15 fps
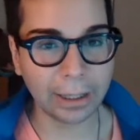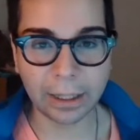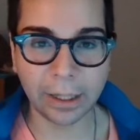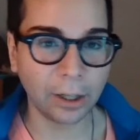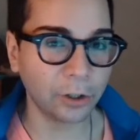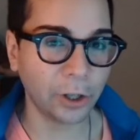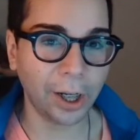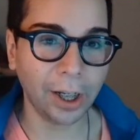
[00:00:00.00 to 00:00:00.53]
see
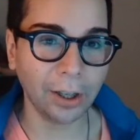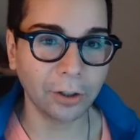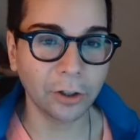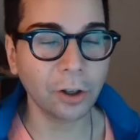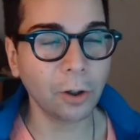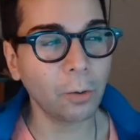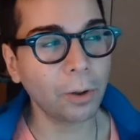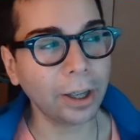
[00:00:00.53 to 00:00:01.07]
the change.
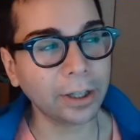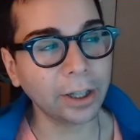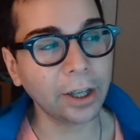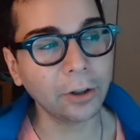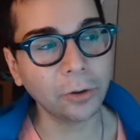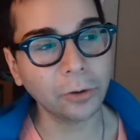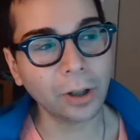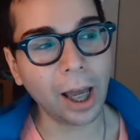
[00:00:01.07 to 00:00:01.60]
So
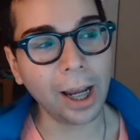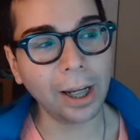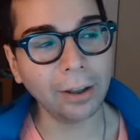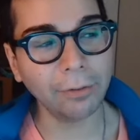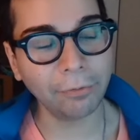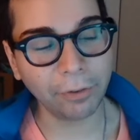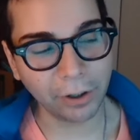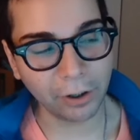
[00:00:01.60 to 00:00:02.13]
I
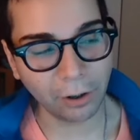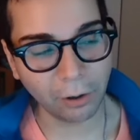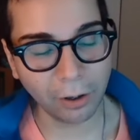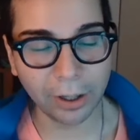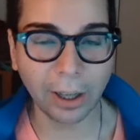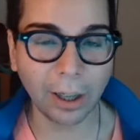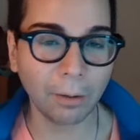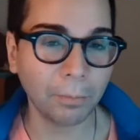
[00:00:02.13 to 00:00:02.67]
feel,
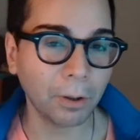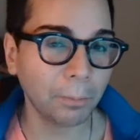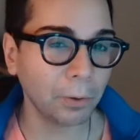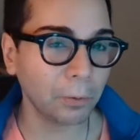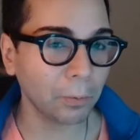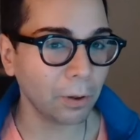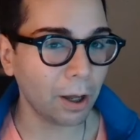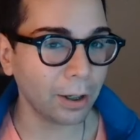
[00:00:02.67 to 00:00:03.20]
and then I'm going to be
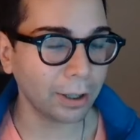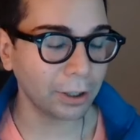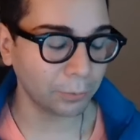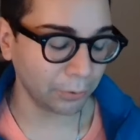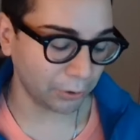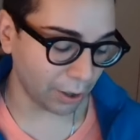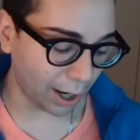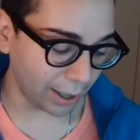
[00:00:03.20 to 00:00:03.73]
real honest
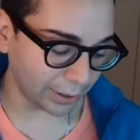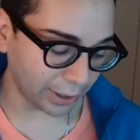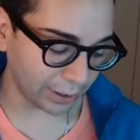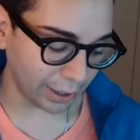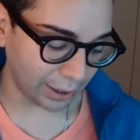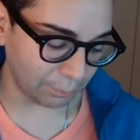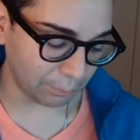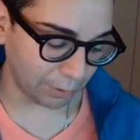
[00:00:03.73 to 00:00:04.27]
with you, I think
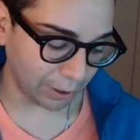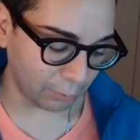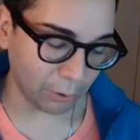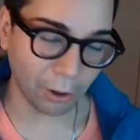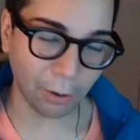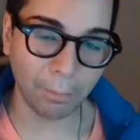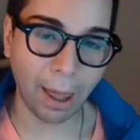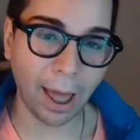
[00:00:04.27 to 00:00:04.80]
they may
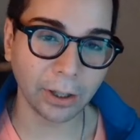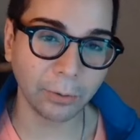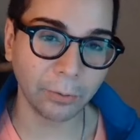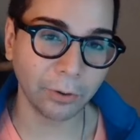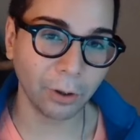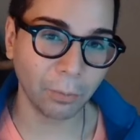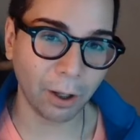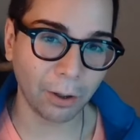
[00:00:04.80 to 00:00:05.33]
wear a mask when
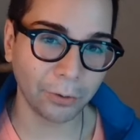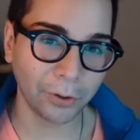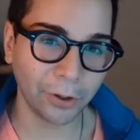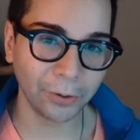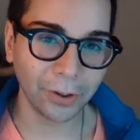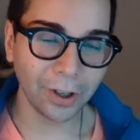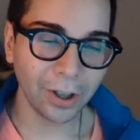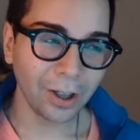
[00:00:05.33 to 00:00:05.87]
they're around
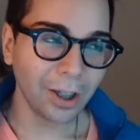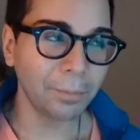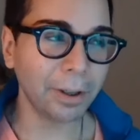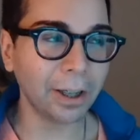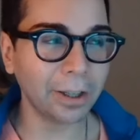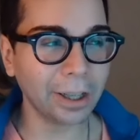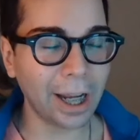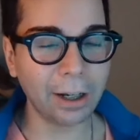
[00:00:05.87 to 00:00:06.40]
you,
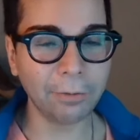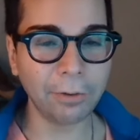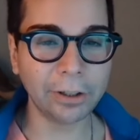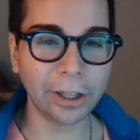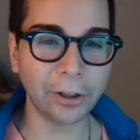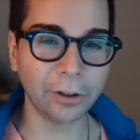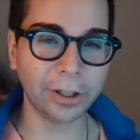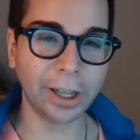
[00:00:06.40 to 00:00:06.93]
because it kind of feels
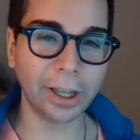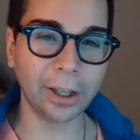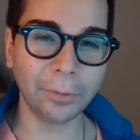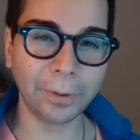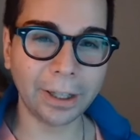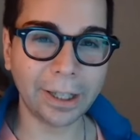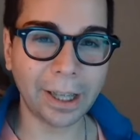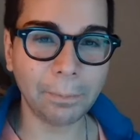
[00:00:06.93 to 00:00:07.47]
like you're dealing
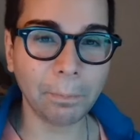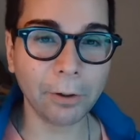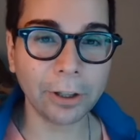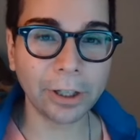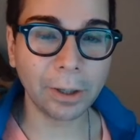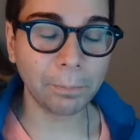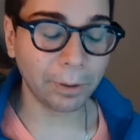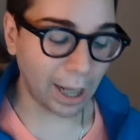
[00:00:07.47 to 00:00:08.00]
with the same
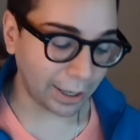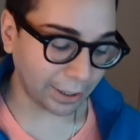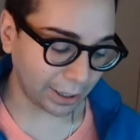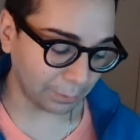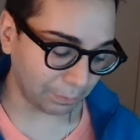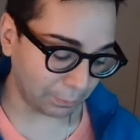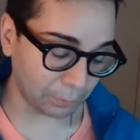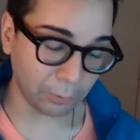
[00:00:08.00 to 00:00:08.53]
person. But I
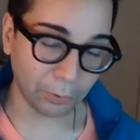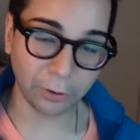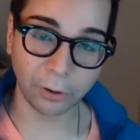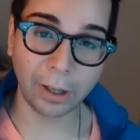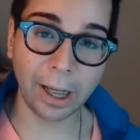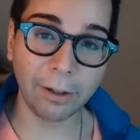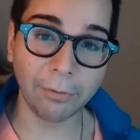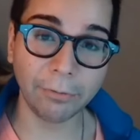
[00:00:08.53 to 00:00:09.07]
think people in their
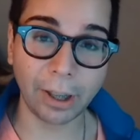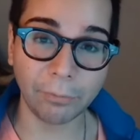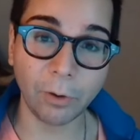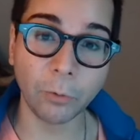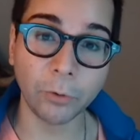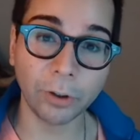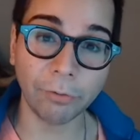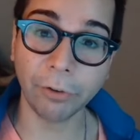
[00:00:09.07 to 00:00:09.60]
life that
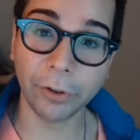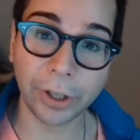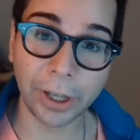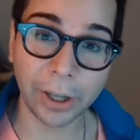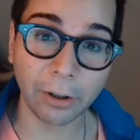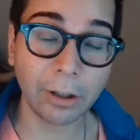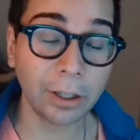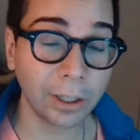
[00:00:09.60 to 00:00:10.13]
know them for
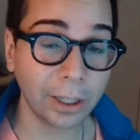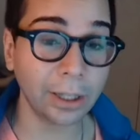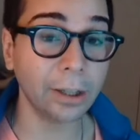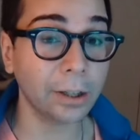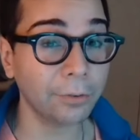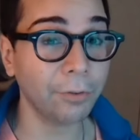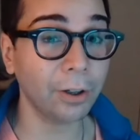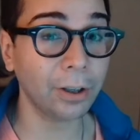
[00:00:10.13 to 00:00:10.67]
years see the
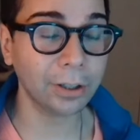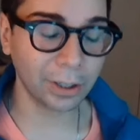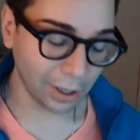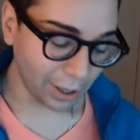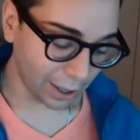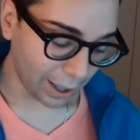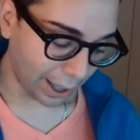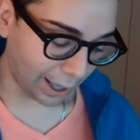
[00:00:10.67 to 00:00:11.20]
difference.
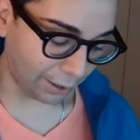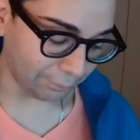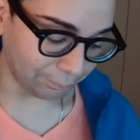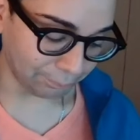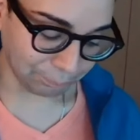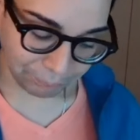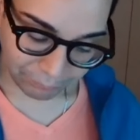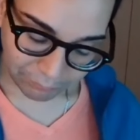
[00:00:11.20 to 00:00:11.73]

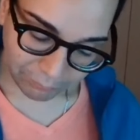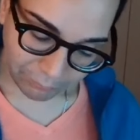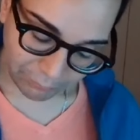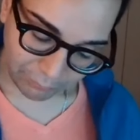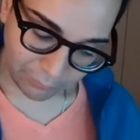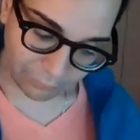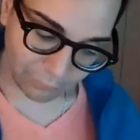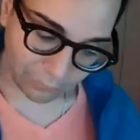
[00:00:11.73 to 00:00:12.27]
And
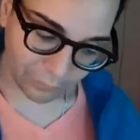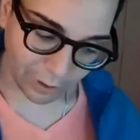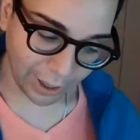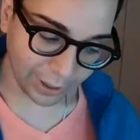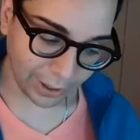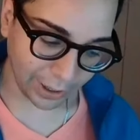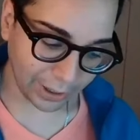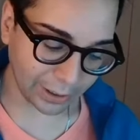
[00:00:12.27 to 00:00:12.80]

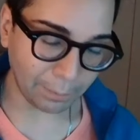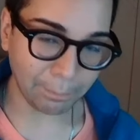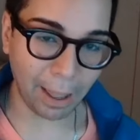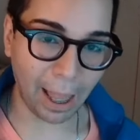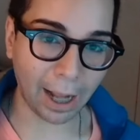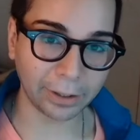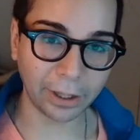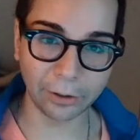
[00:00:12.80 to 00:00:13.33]
it is
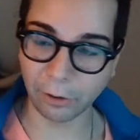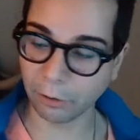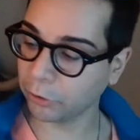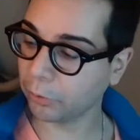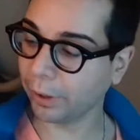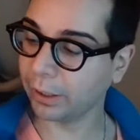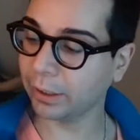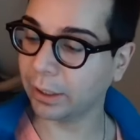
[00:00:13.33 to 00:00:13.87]
impacting their
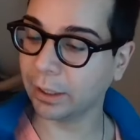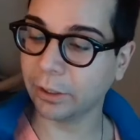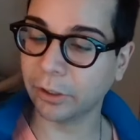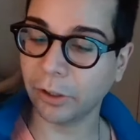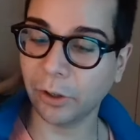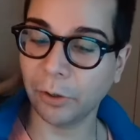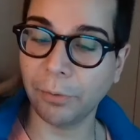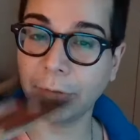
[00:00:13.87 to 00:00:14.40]
choices
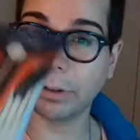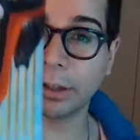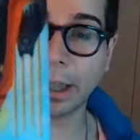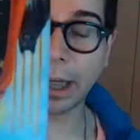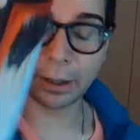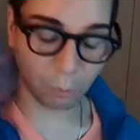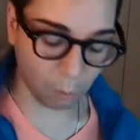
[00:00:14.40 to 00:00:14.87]
too. We have the Nine of